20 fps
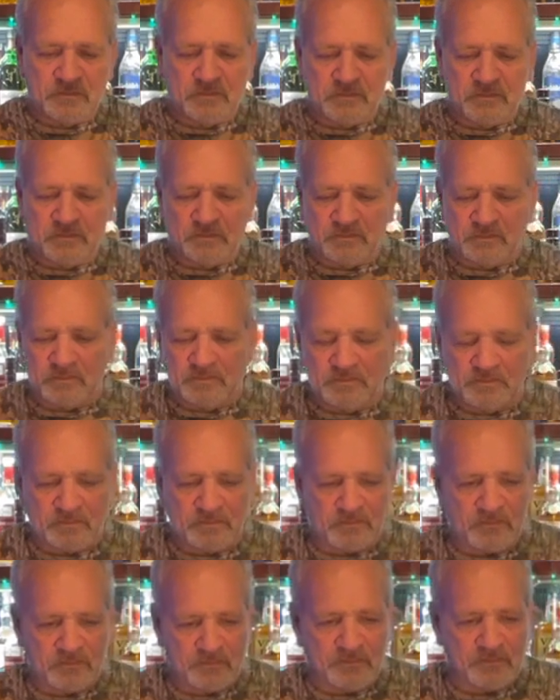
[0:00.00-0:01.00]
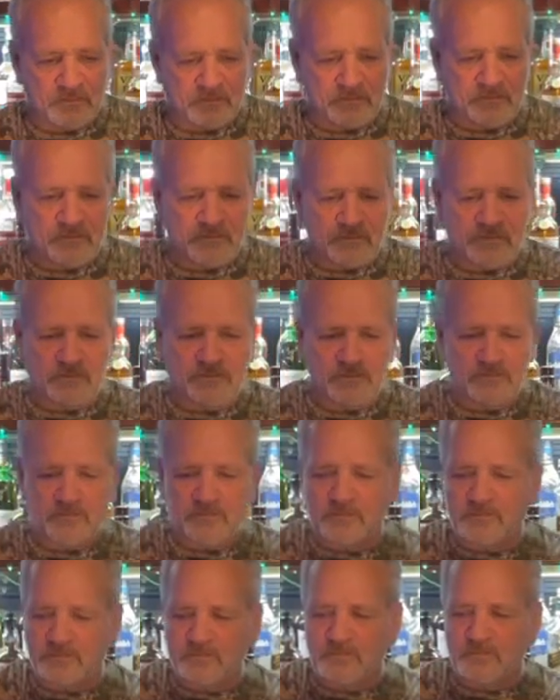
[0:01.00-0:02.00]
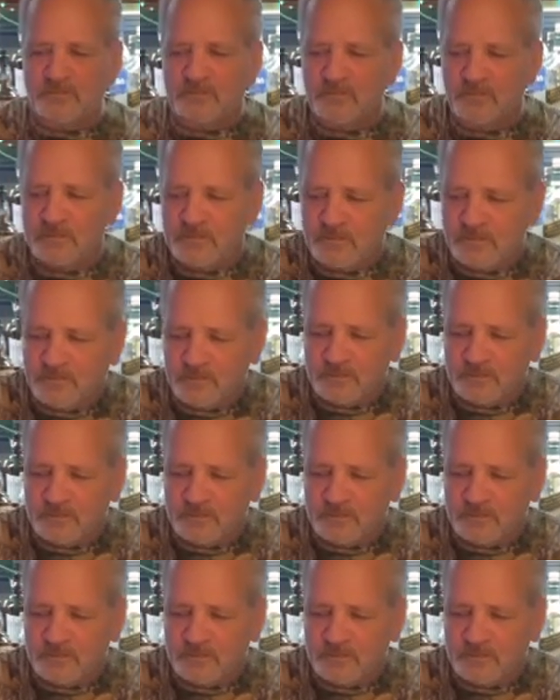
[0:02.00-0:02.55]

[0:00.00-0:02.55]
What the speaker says: [no speech]